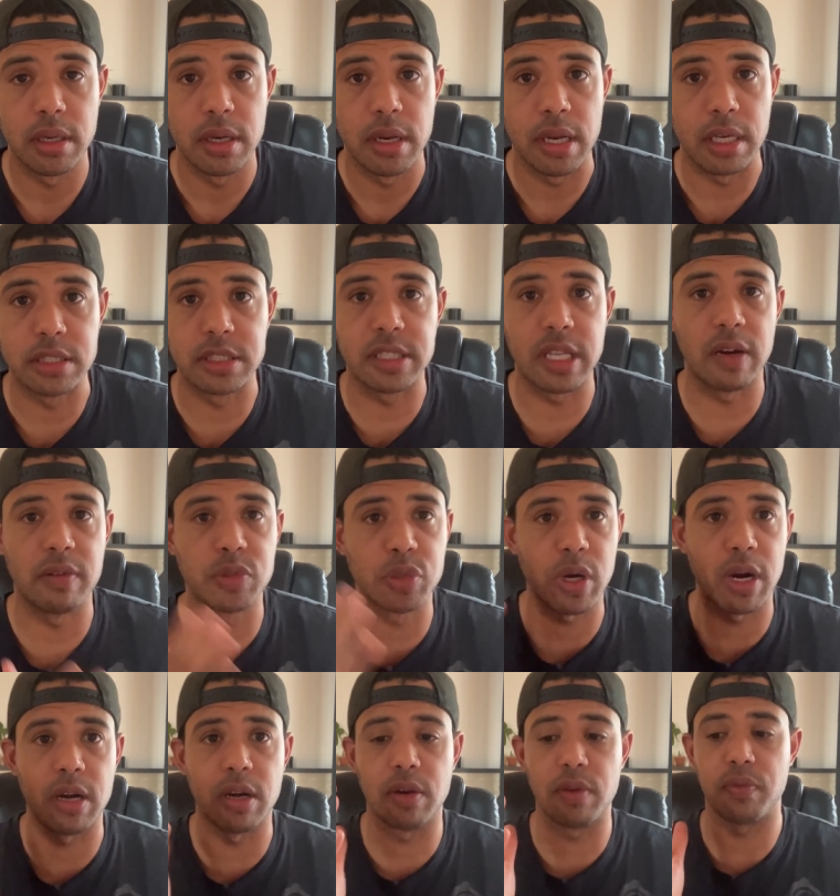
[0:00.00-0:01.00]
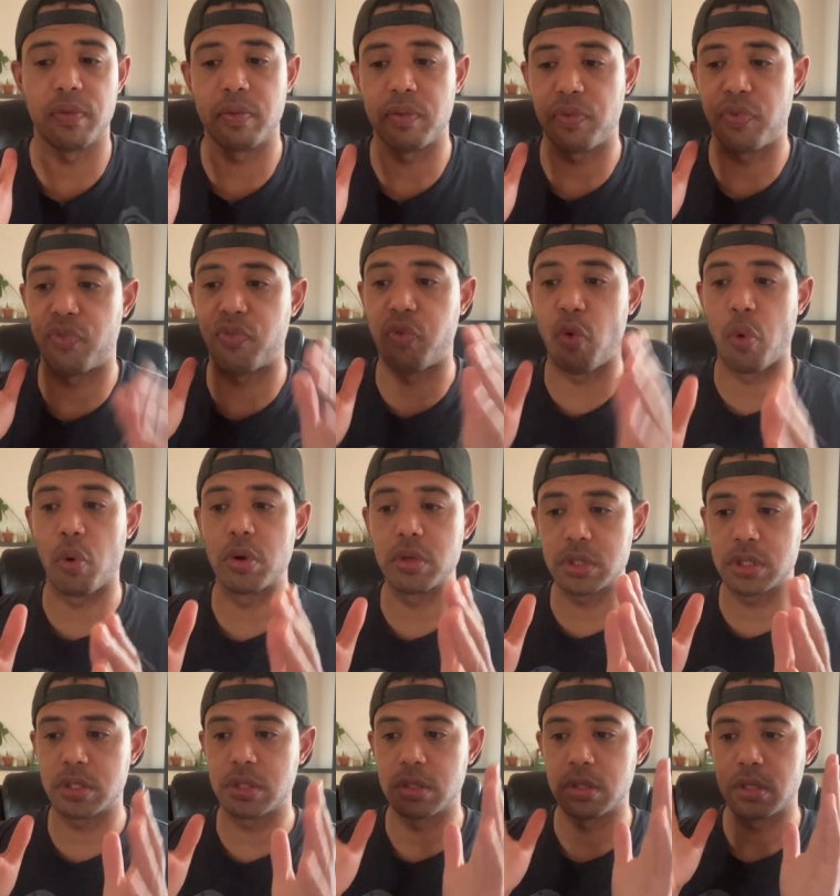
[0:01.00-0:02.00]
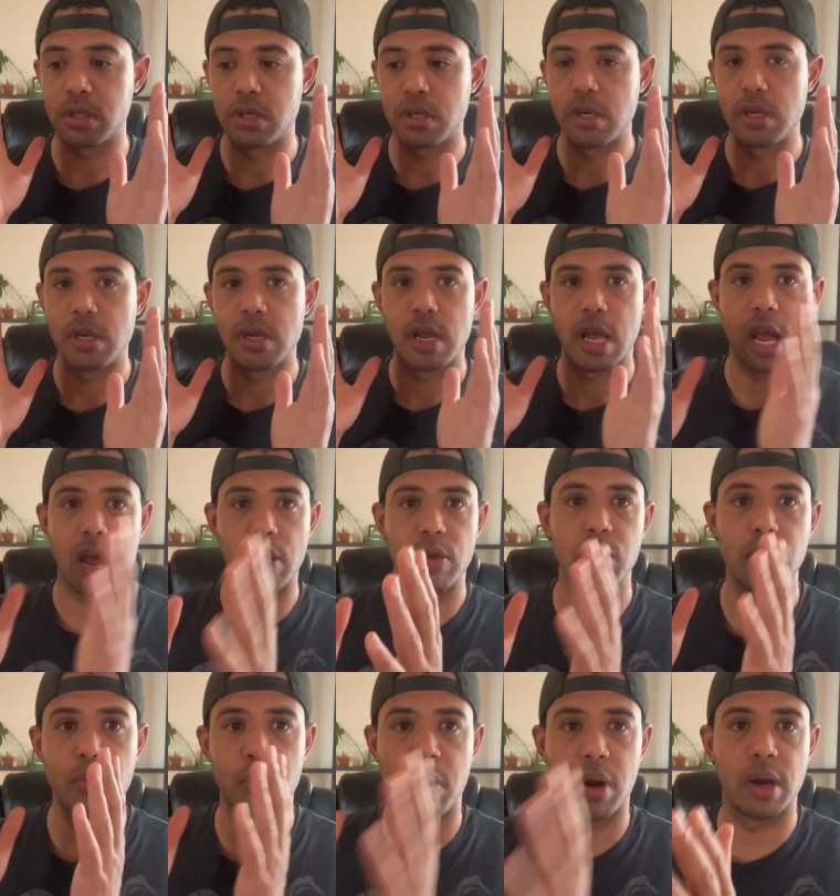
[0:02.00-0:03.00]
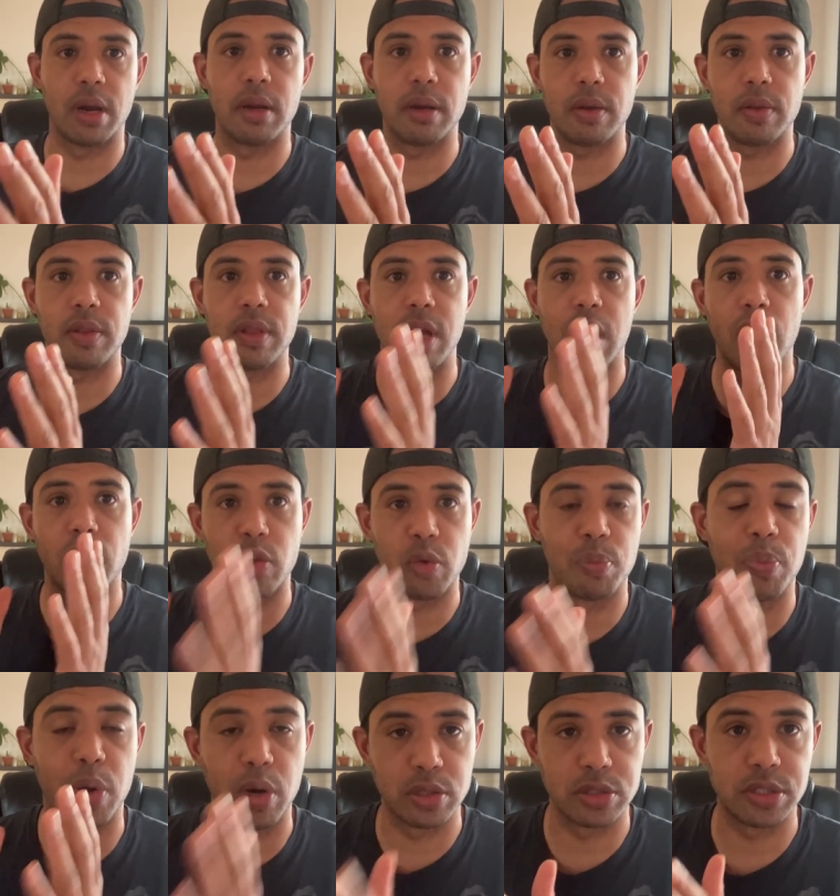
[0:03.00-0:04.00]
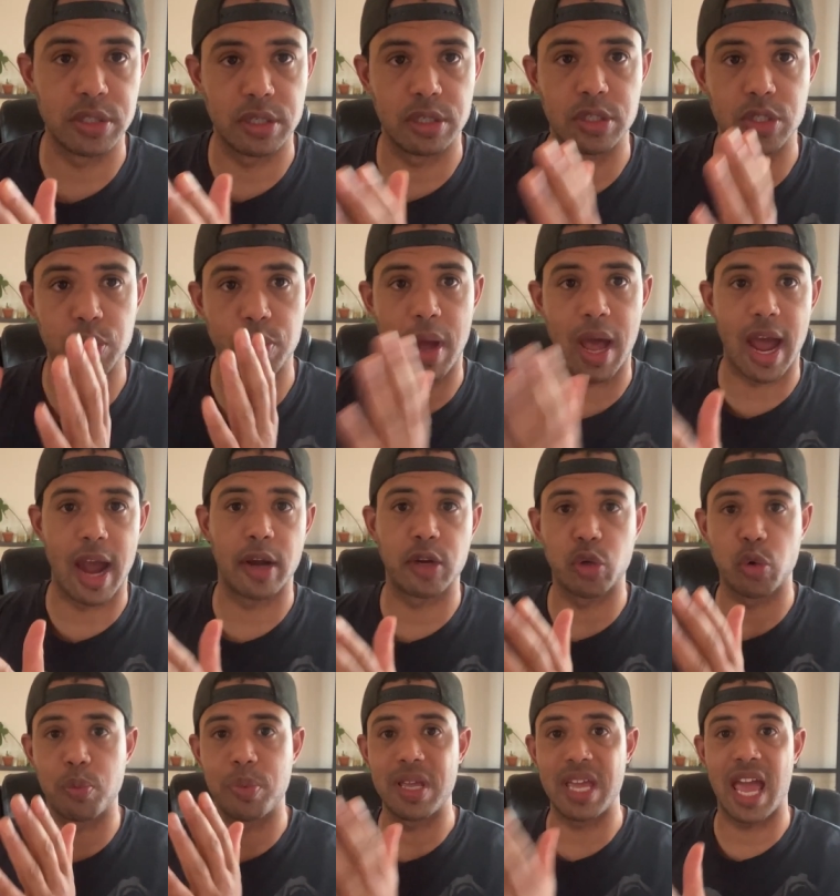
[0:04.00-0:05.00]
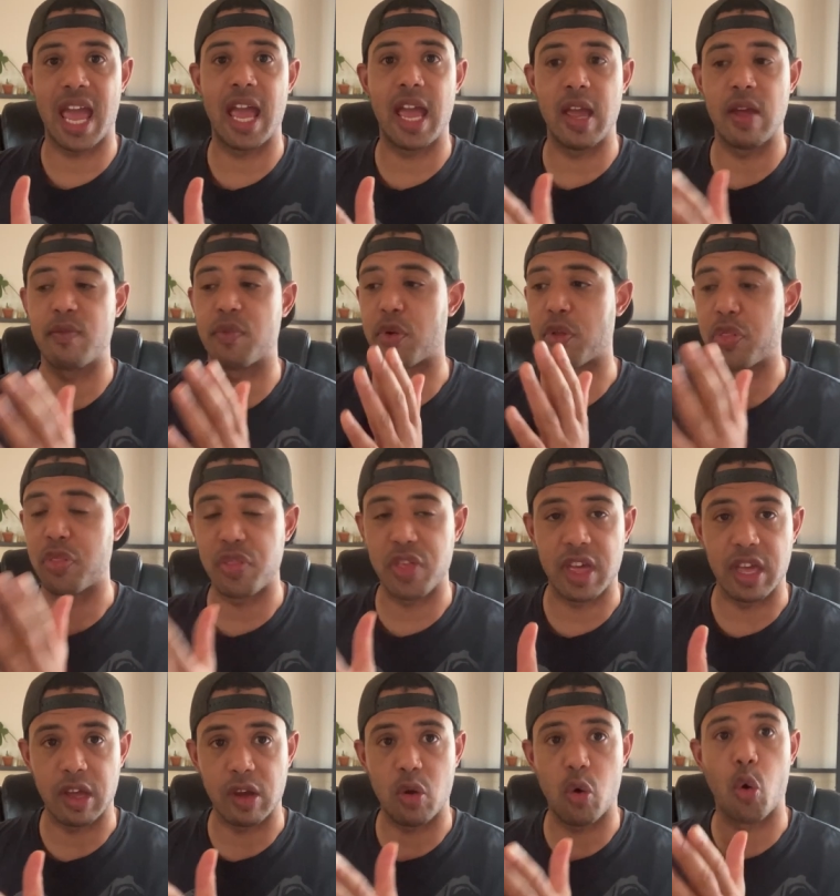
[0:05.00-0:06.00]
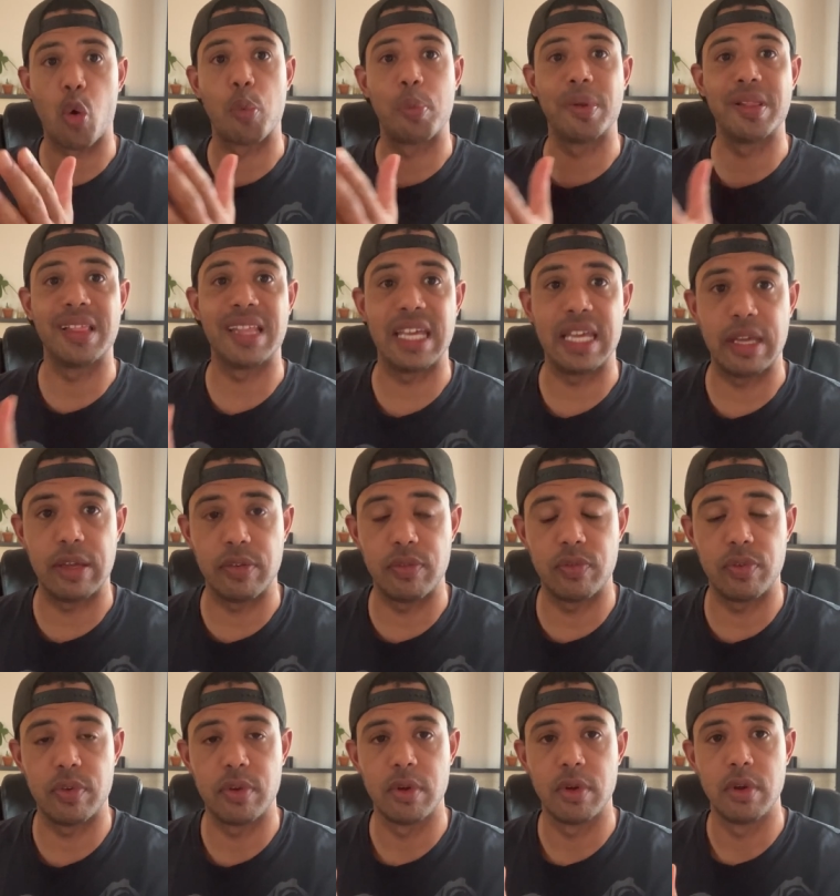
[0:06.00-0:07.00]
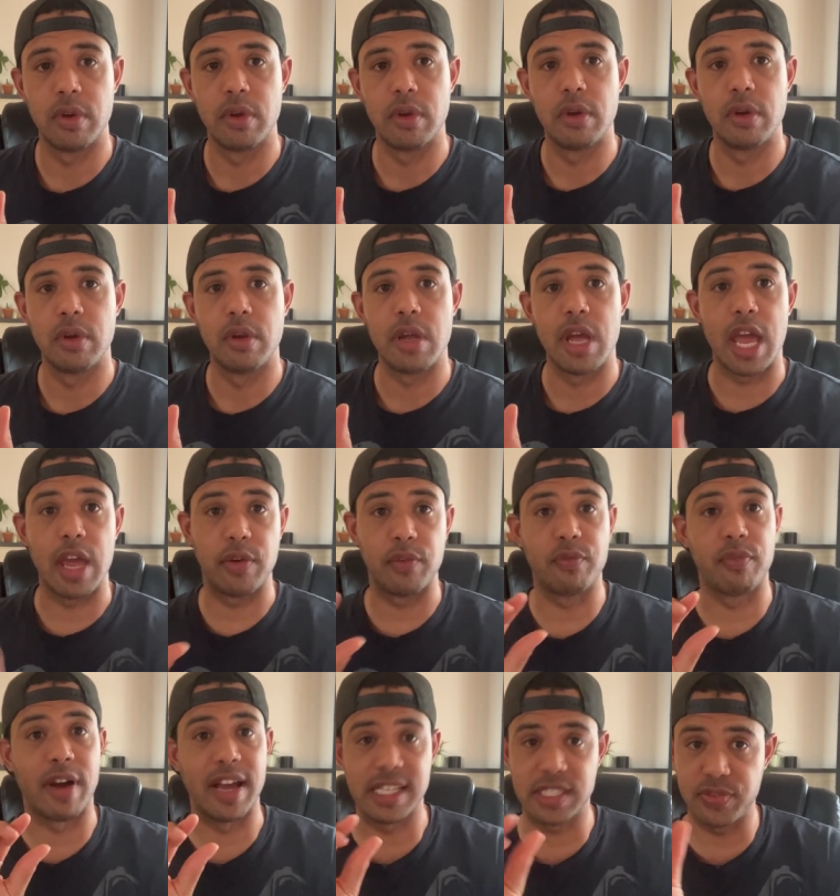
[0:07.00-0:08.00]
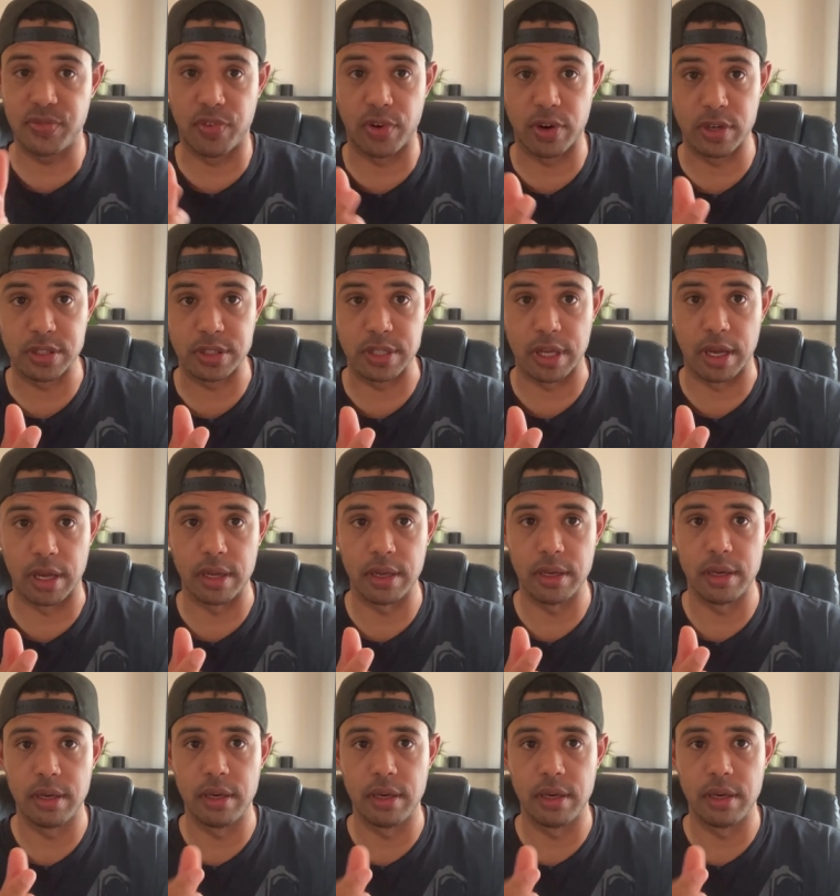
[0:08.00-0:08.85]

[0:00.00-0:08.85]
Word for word: instead of trying to force how you want the other person to act or behave or think or believe, and vice versa.